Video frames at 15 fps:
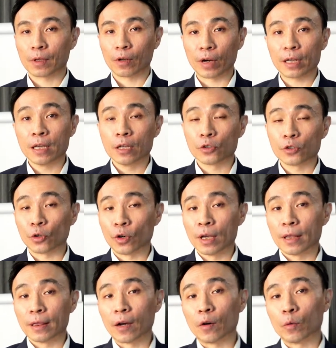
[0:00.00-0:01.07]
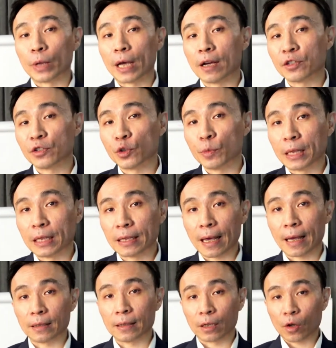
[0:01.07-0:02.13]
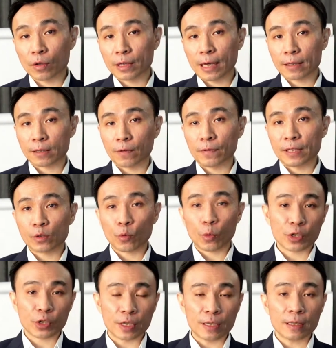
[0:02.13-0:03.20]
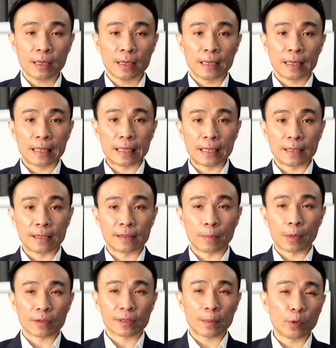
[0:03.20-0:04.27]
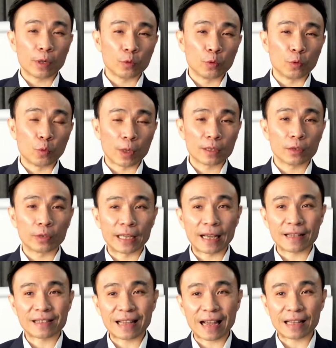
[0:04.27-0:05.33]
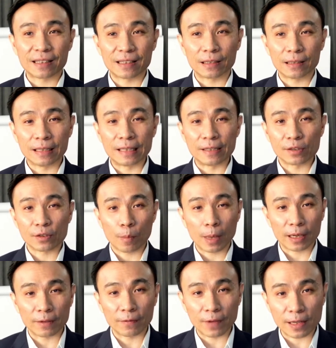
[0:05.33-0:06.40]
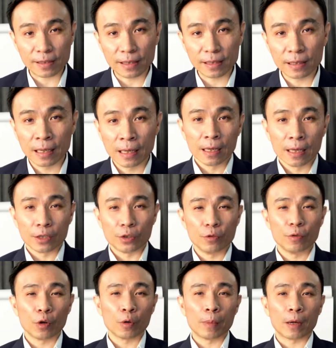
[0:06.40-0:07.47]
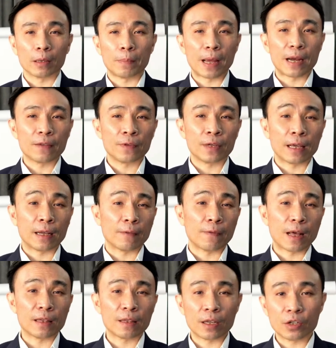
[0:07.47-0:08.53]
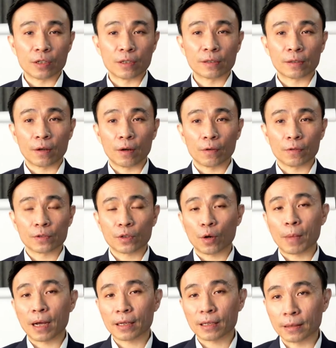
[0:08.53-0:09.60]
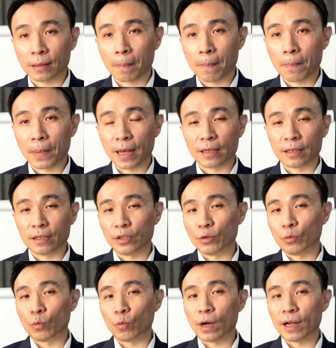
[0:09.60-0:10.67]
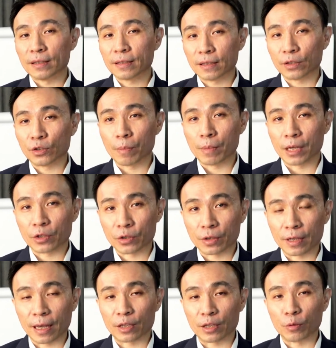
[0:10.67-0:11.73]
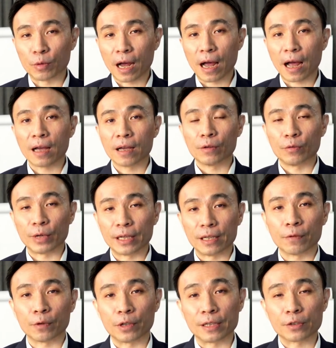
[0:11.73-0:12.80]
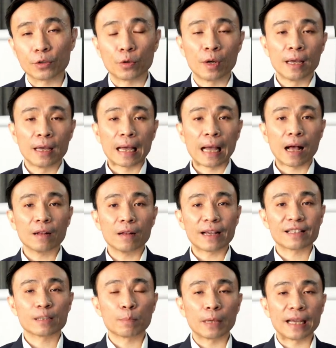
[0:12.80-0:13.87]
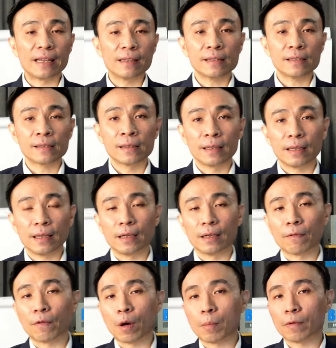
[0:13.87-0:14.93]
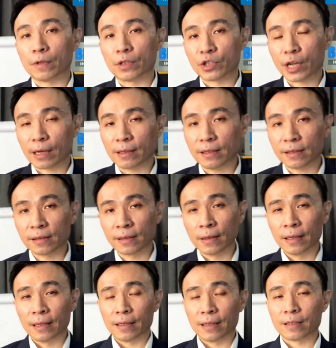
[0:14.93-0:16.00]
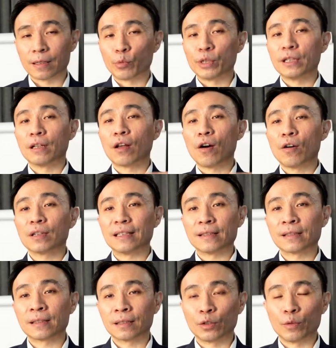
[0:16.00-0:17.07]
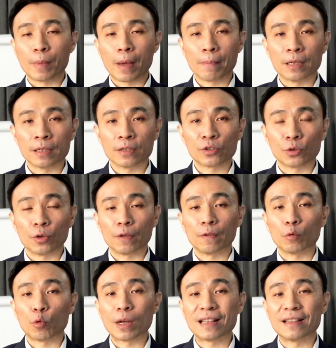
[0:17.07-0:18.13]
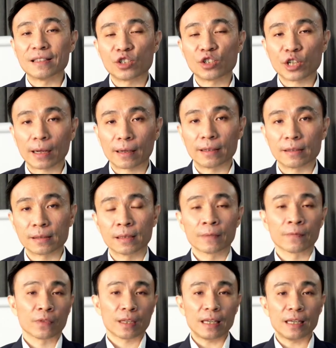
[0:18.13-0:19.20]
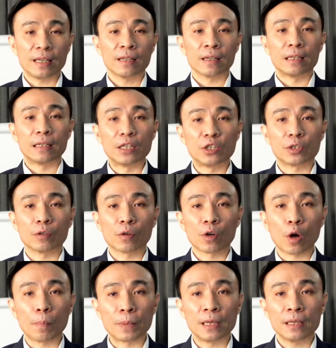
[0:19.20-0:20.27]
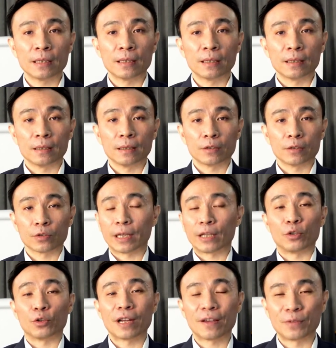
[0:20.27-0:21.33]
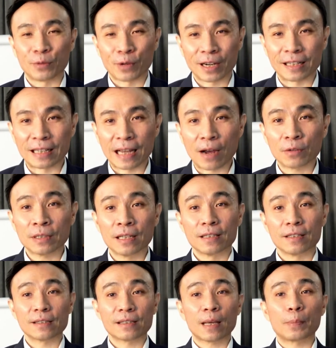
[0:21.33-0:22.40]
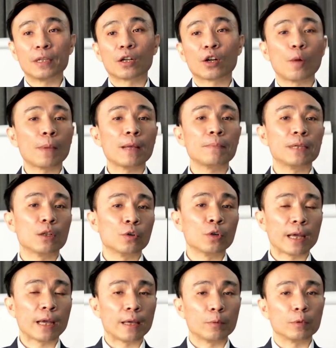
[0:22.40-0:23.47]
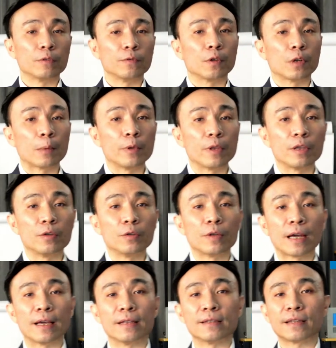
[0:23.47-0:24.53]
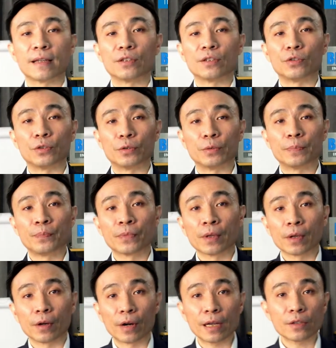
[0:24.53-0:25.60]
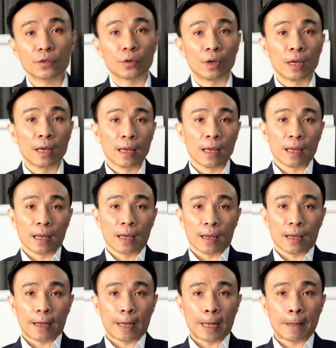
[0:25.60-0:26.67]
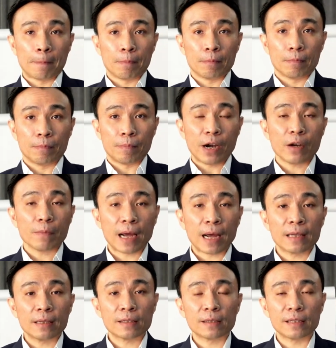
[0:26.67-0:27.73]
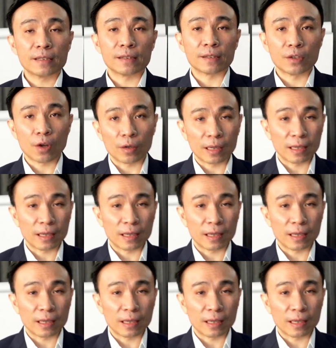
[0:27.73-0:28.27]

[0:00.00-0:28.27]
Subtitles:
All right, so now we are assuming that the context of this question is about someone who wanted to get started in stock market investing. You know about the benefit and advantages of stock market, but you wanted to make sure that you are ready for it. So I'll explain this in a form of a checklist. It's a pretty long list to remember. So if you want this checklist in a digital copy so that you don't have to write it down, just type in the comment below and we'll follow up with you and send it to you. All right, so bear in mind, this list is not